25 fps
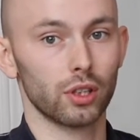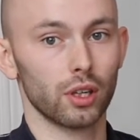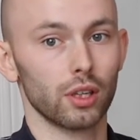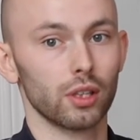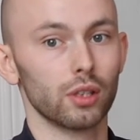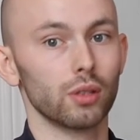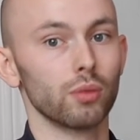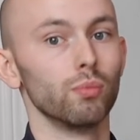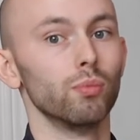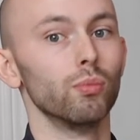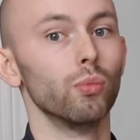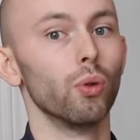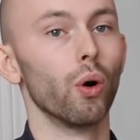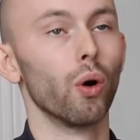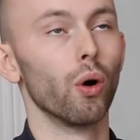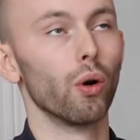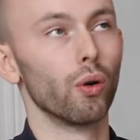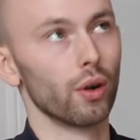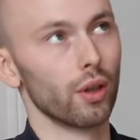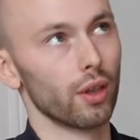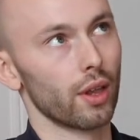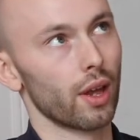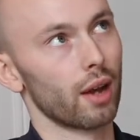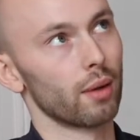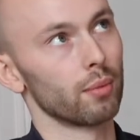It's more
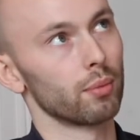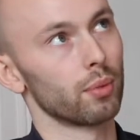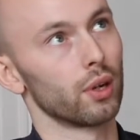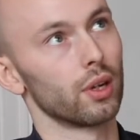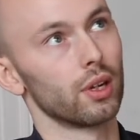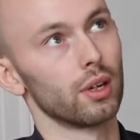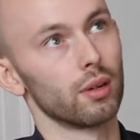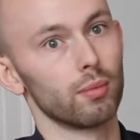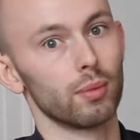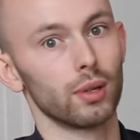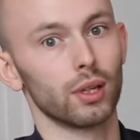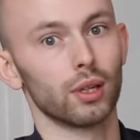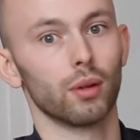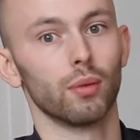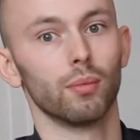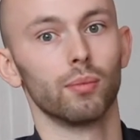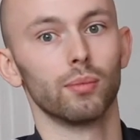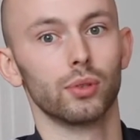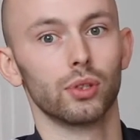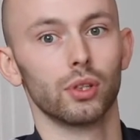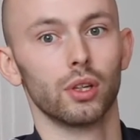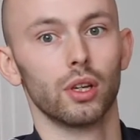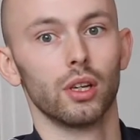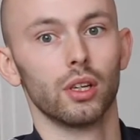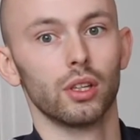at that point it
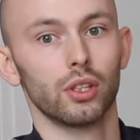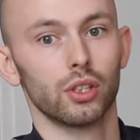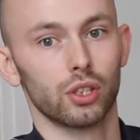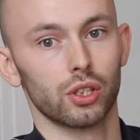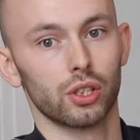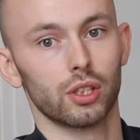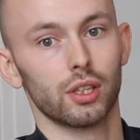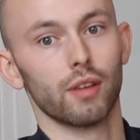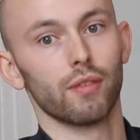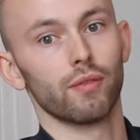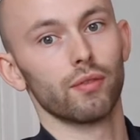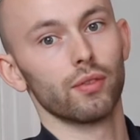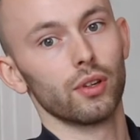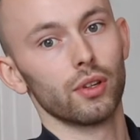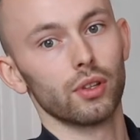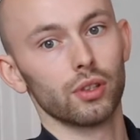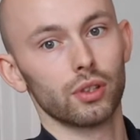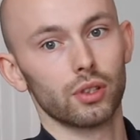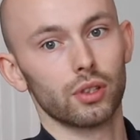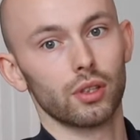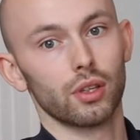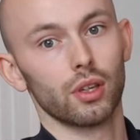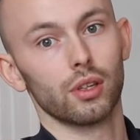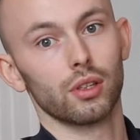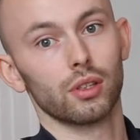becomes
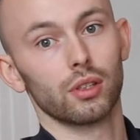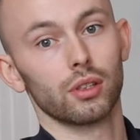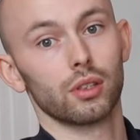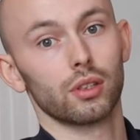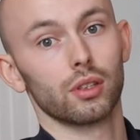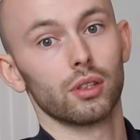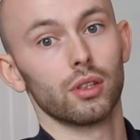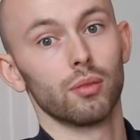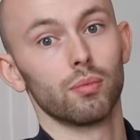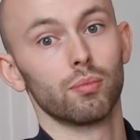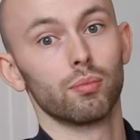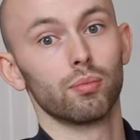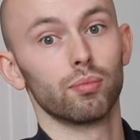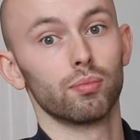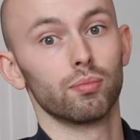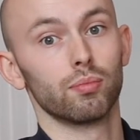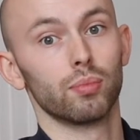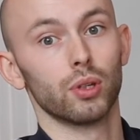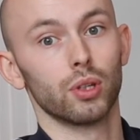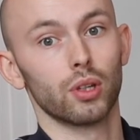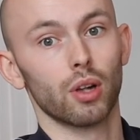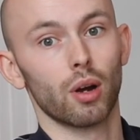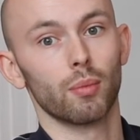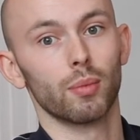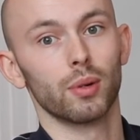stiffness that's the
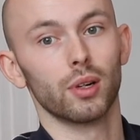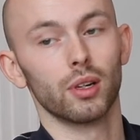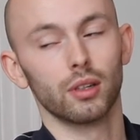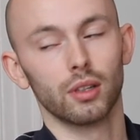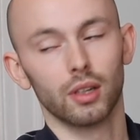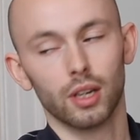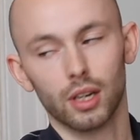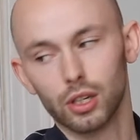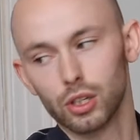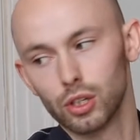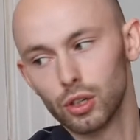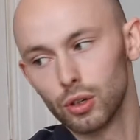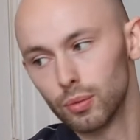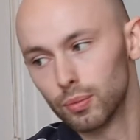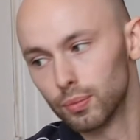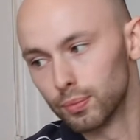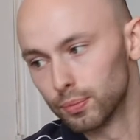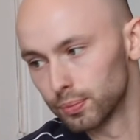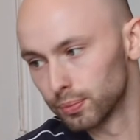predominant issue.